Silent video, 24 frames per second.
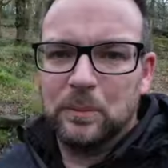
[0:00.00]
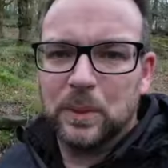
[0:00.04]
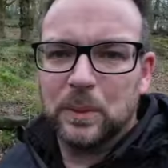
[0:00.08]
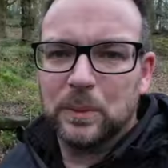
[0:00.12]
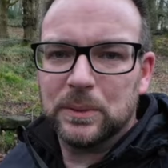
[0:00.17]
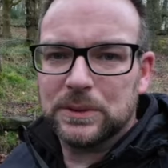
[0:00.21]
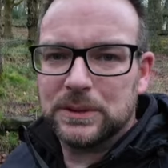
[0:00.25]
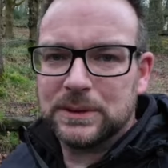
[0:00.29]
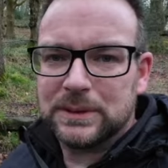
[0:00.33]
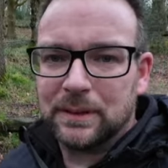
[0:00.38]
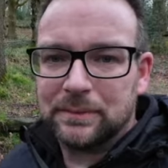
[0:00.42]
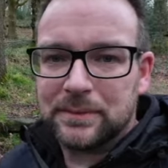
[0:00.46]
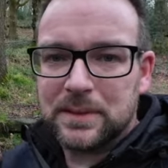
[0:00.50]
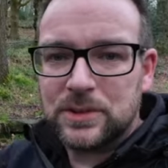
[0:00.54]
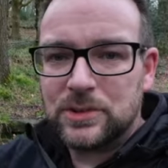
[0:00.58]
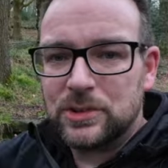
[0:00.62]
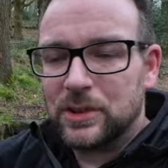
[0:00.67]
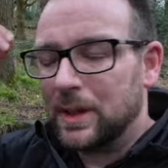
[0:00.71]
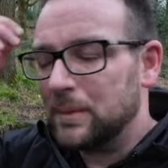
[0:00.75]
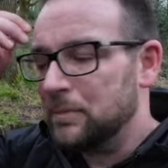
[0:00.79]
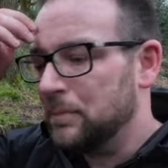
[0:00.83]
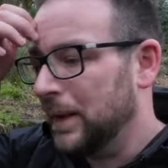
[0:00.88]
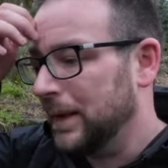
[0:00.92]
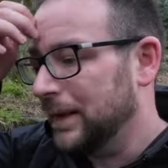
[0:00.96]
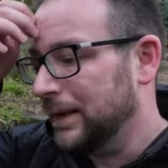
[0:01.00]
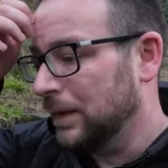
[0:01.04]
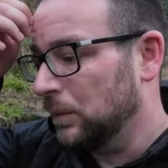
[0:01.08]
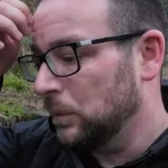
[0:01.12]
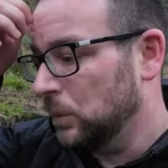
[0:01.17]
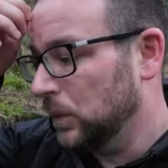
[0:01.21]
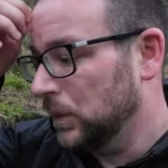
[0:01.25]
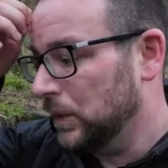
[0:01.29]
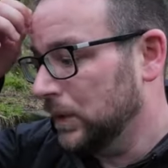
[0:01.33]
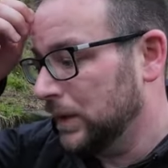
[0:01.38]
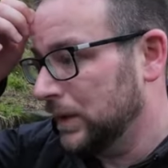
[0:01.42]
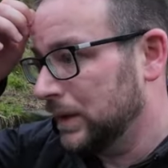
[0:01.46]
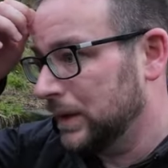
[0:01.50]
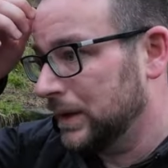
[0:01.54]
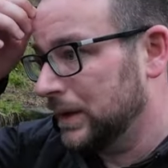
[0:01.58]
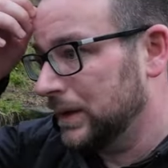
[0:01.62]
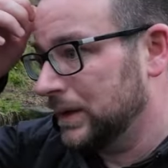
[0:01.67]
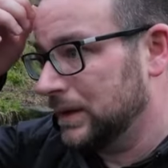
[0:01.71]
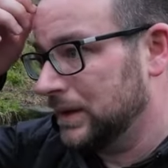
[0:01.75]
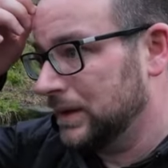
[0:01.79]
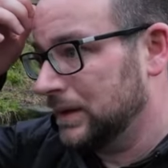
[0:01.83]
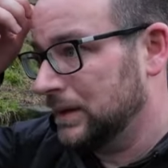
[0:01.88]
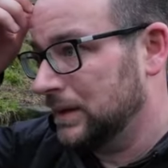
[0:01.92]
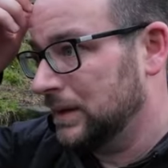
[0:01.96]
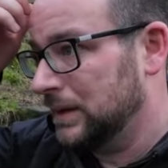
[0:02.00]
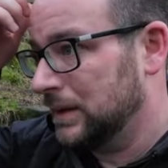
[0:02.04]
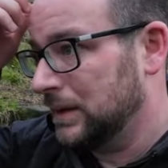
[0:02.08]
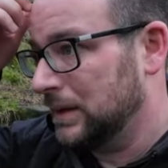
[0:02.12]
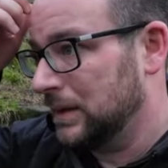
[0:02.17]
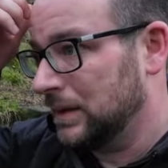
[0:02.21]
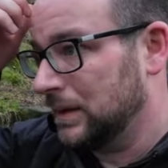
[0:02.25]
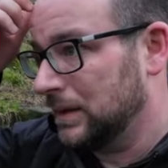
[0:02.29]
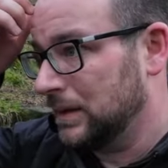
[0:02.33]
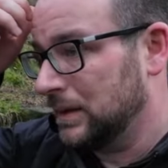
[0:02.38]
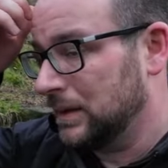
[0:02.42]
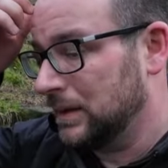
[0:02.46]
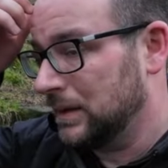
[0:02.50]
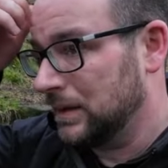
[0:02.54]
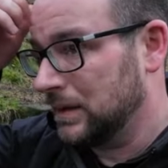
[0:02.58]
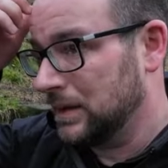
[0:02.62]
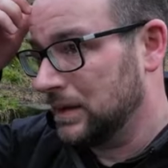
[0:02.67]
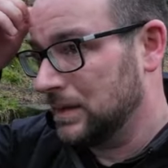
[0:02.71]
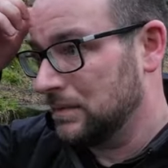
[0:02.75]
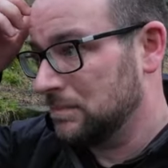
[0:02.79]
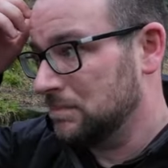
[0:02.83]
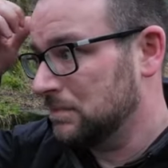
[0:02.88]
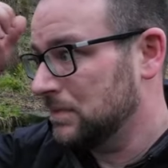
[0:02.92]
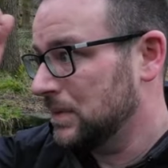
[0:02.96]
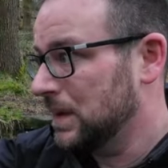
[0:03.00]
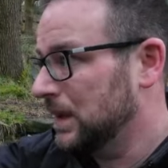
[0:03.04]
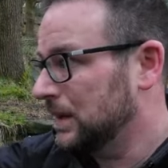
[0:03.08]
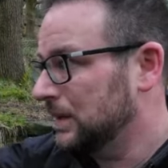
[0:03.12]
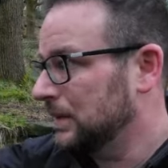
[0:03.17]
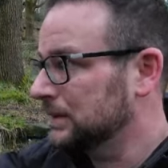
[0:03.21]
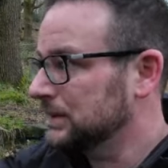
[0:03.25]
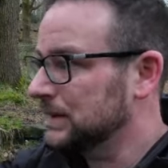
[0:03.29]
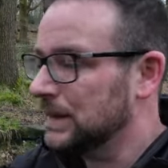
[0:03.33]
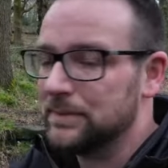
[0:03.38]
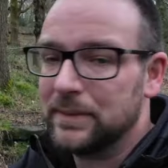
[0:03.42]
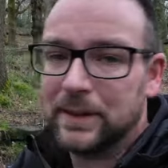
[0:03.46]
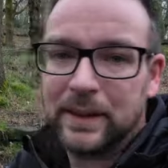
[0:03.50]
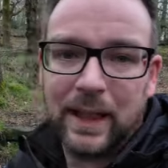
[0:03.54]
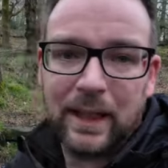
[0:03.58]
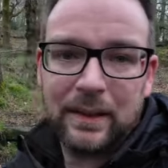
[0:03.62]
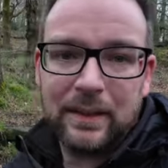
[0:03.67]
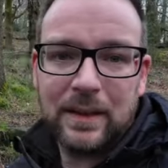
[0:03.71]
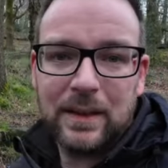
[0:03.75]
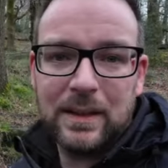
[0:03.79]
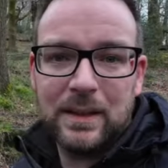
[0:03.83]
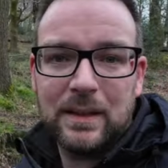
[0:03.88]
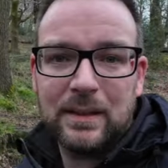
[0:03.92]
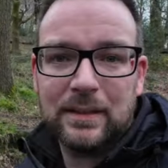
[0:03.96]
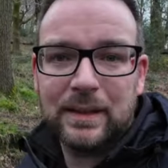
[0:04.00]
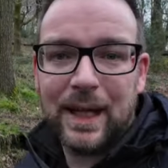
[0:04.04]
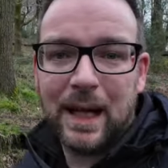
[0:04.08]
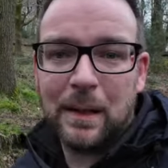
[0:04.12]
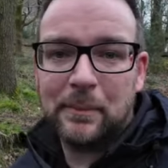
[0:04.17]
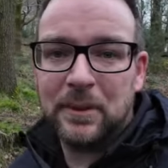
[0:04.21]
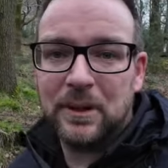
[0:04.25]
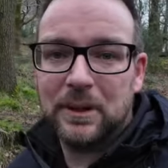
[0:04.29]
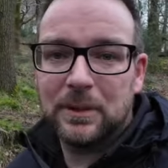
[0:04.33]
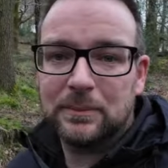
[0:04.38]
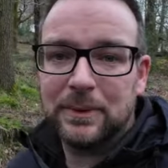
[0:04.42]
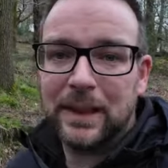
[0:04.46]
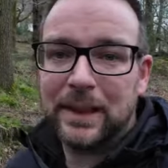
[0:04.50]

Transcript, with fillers: but we'll just have to try and make that work. And I'll see if I can get the hammock up